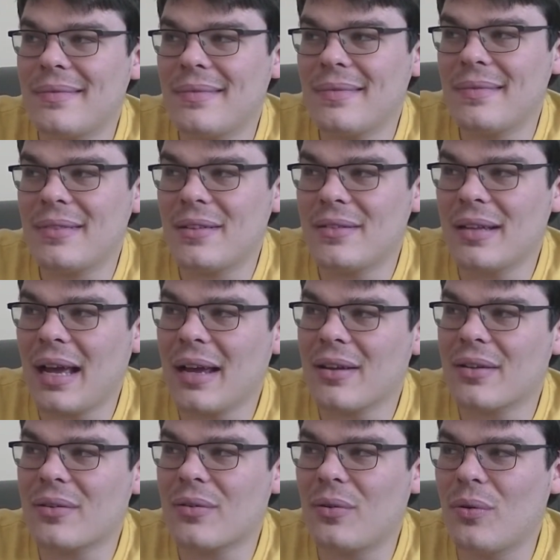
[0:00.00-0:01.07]
they're
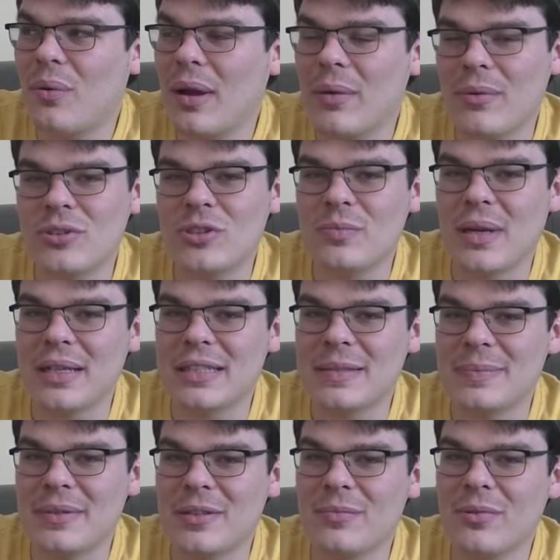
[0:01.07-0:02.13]
not quite what you might expect.
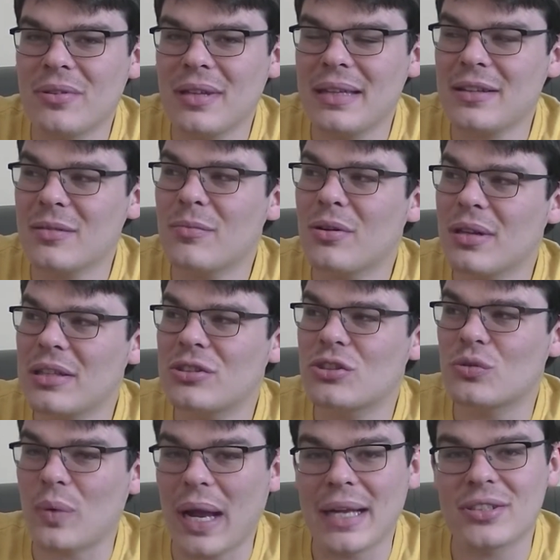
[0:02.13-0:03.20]
They're more like
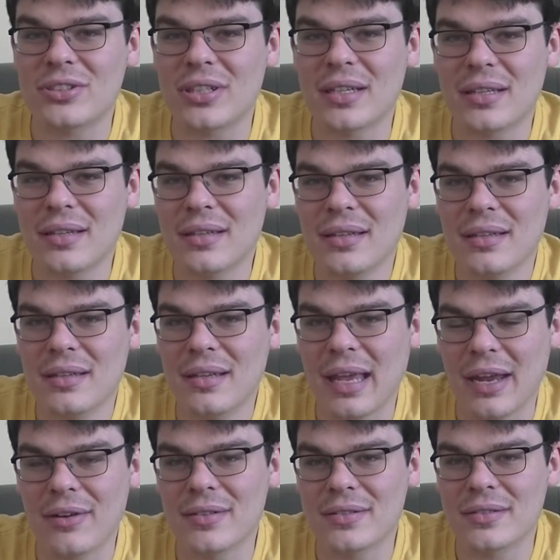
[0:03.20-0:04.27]
tragic
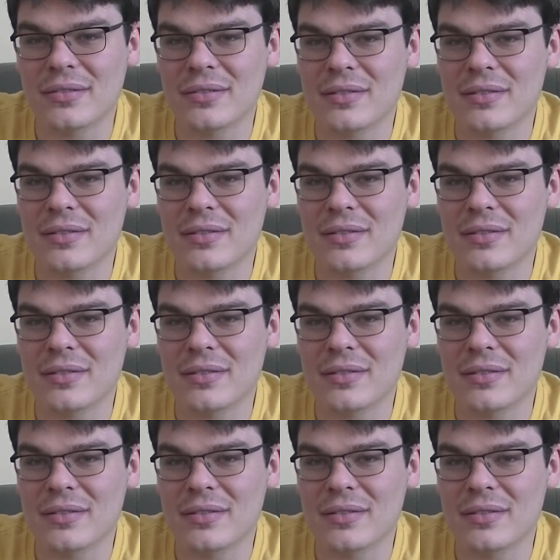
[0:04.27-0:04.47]
characters.